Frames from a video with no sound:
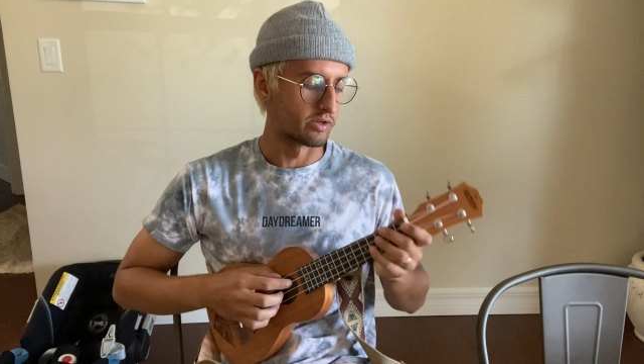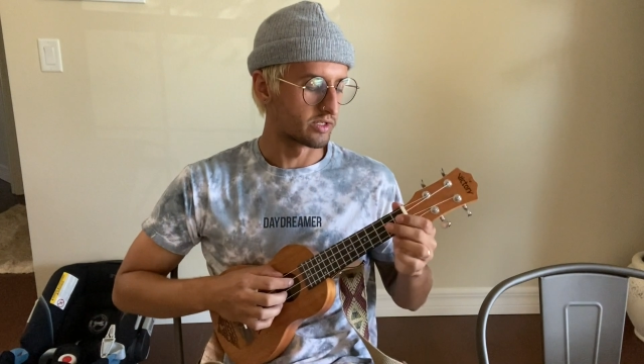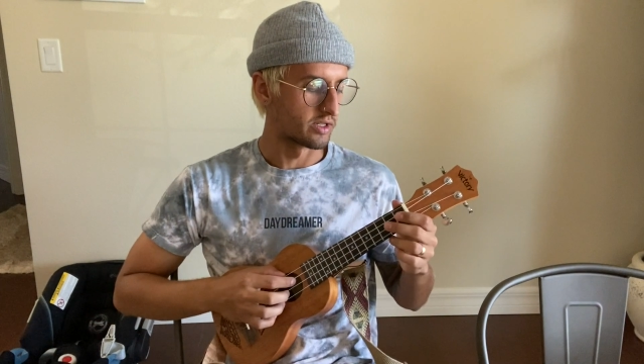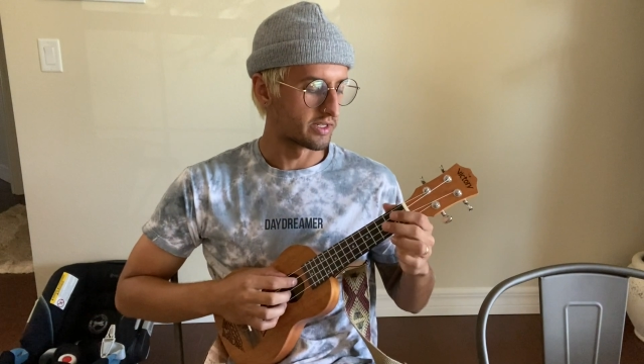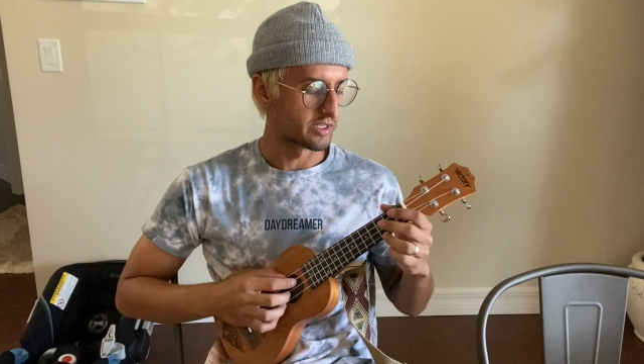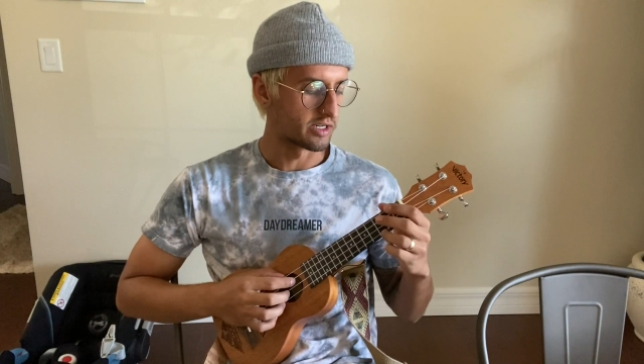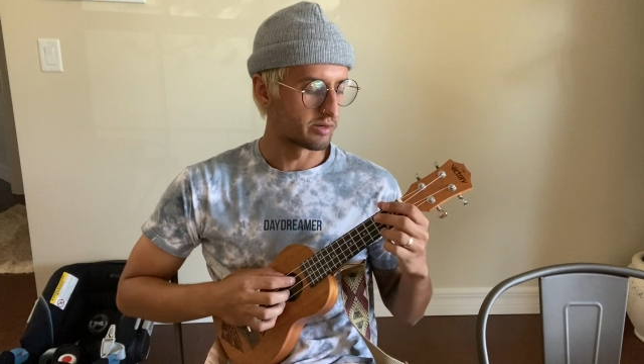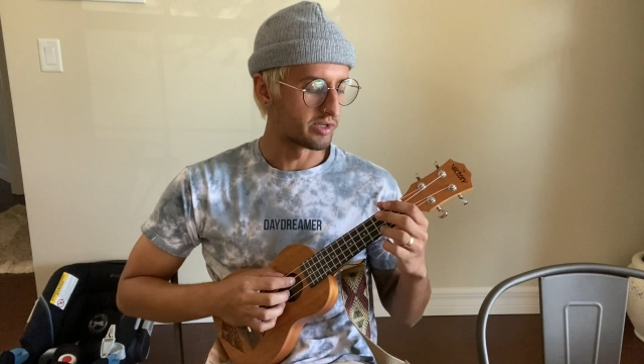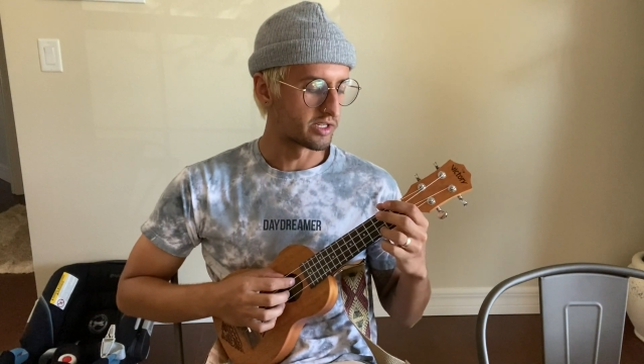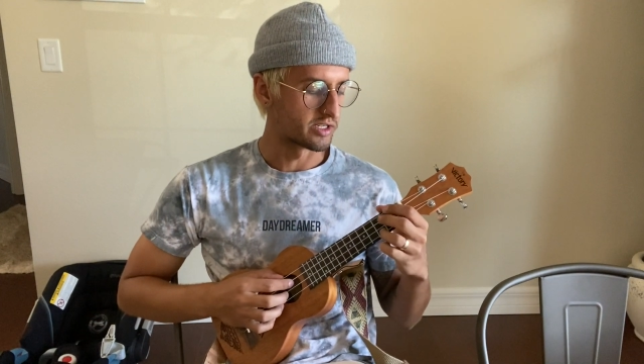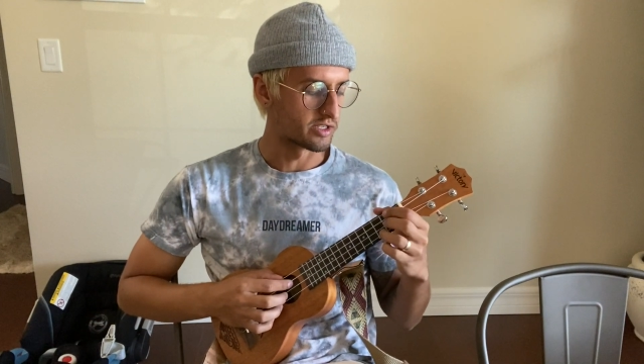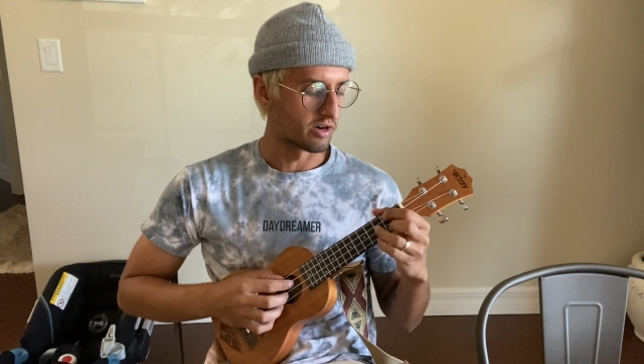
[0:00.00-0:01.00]
So that's gonna be
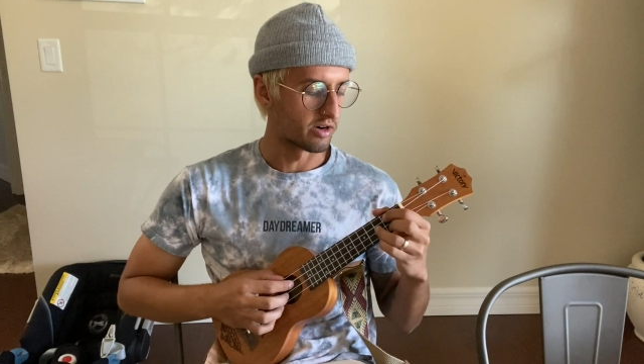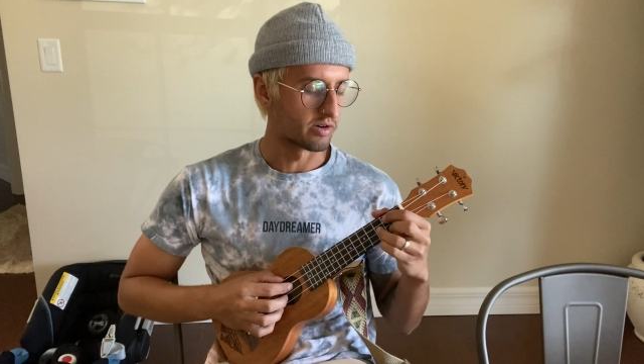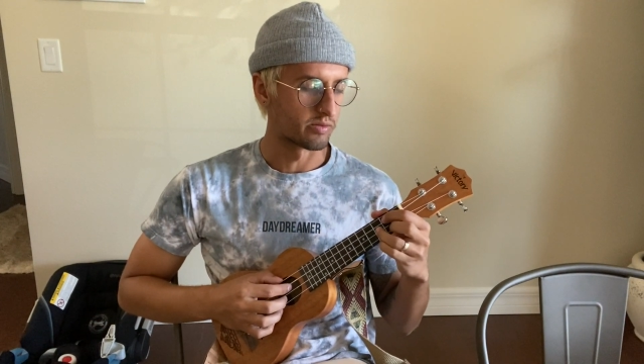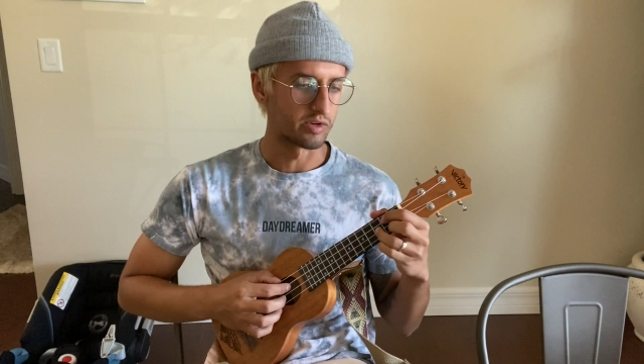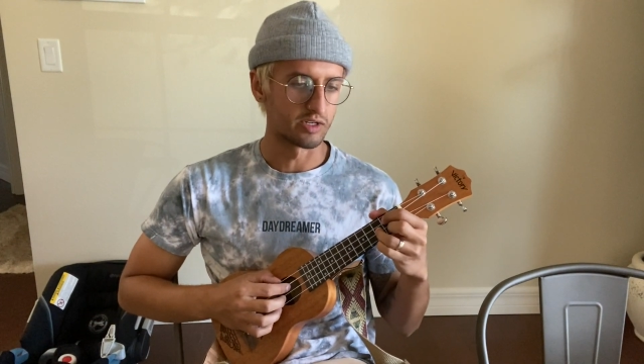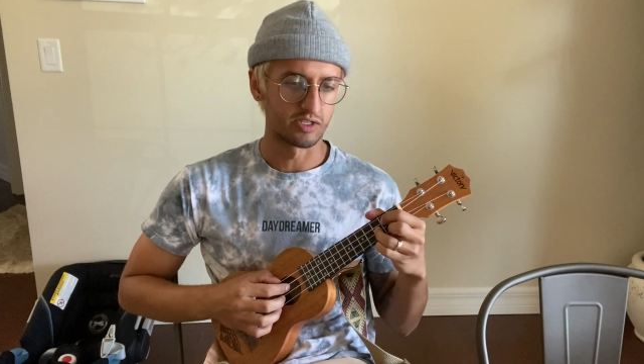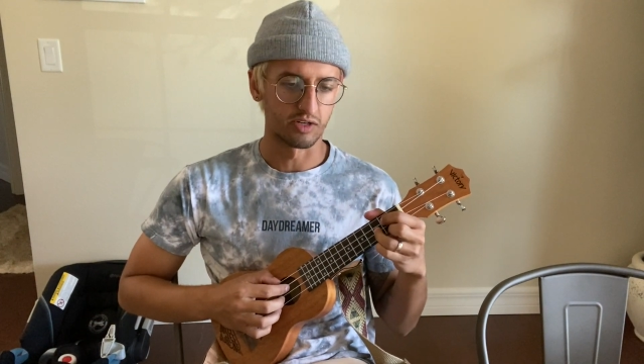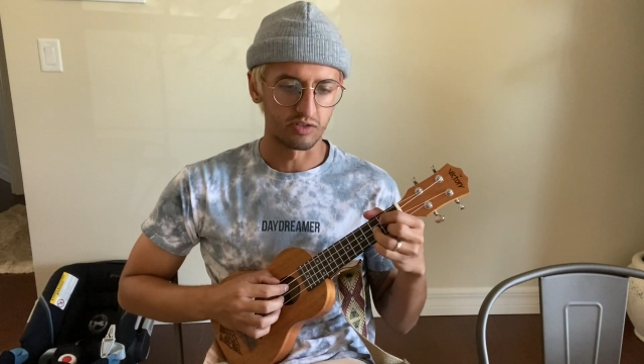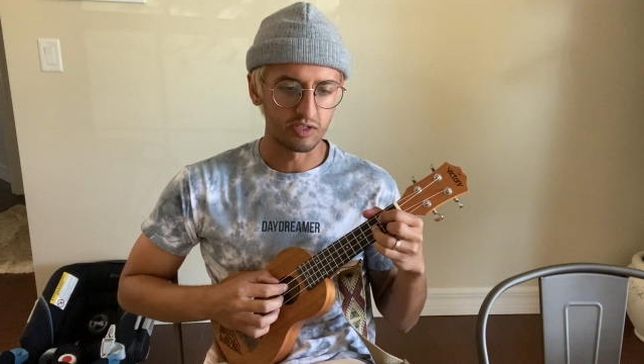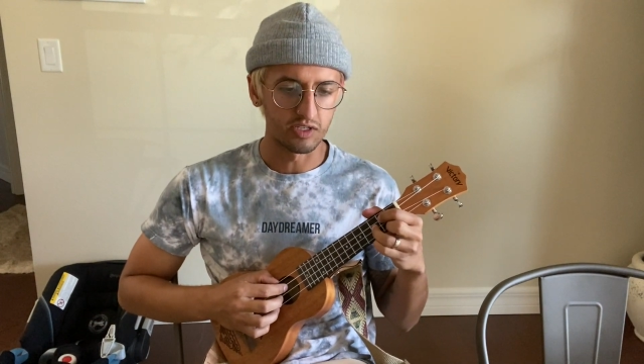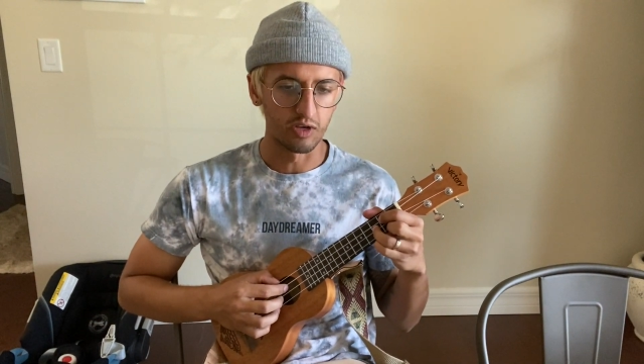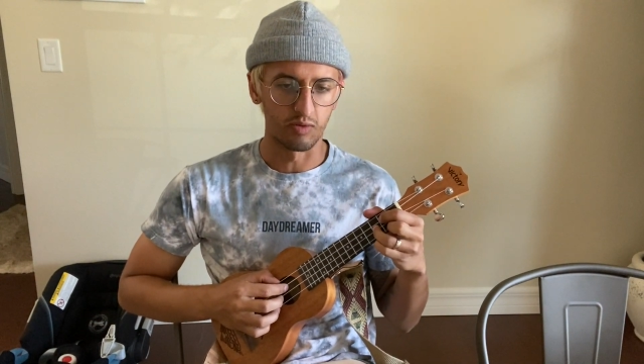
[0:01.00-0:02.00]
the start, and we're gonna start
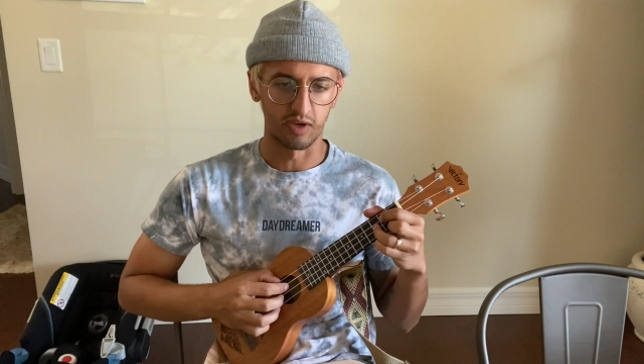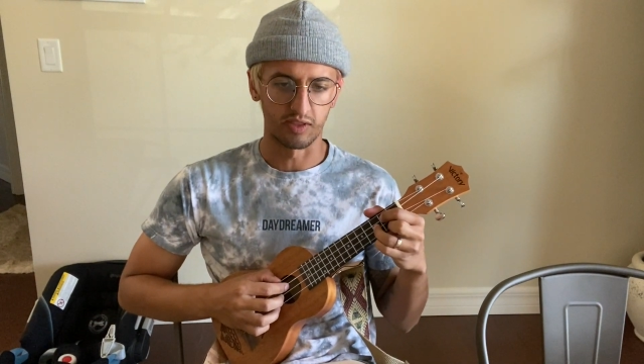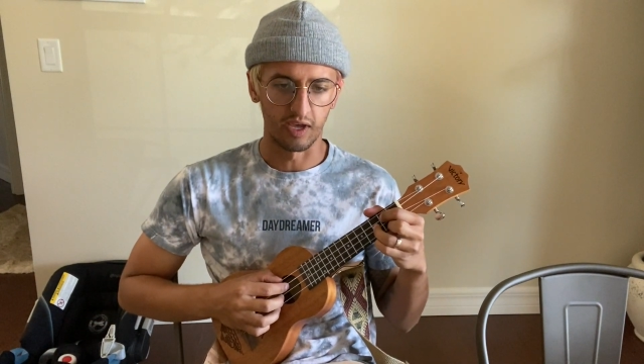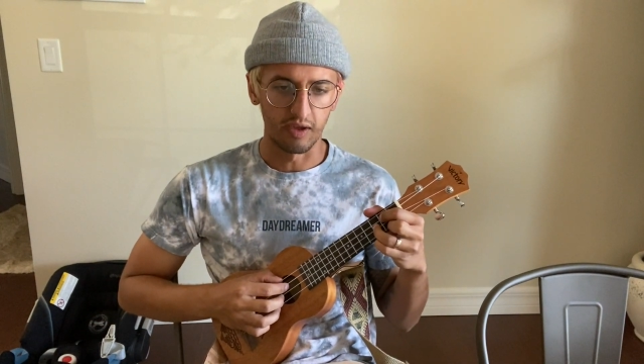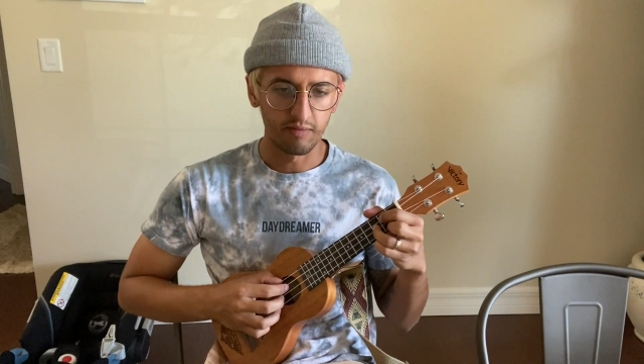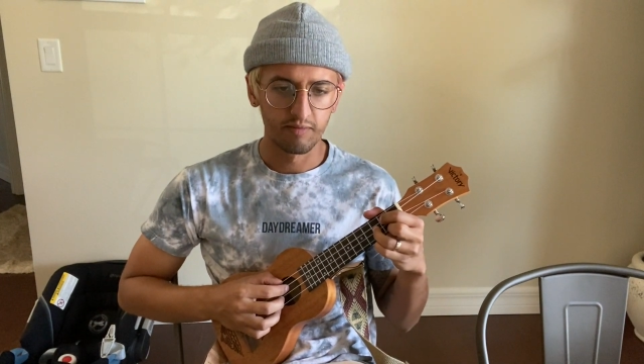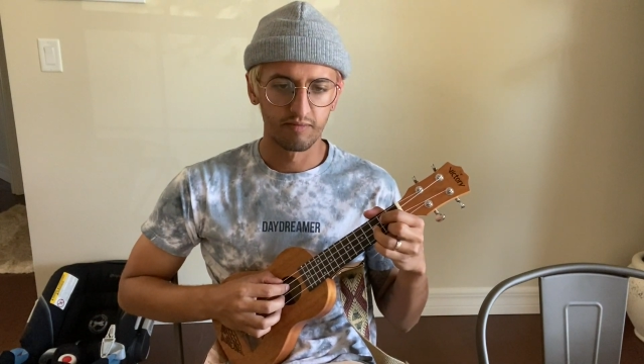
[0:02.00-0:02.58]
slow like that.